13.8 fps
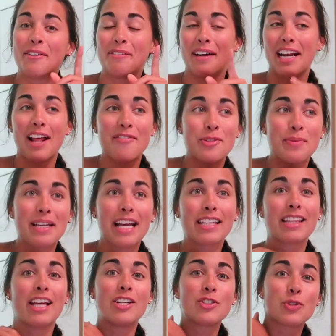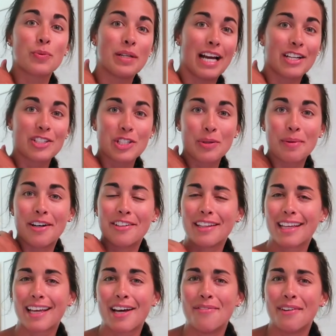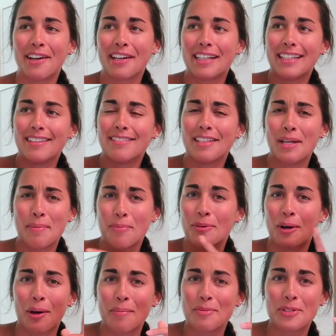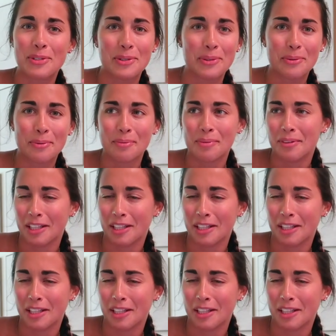Right after we had lunch, we actually went on like a very impromptu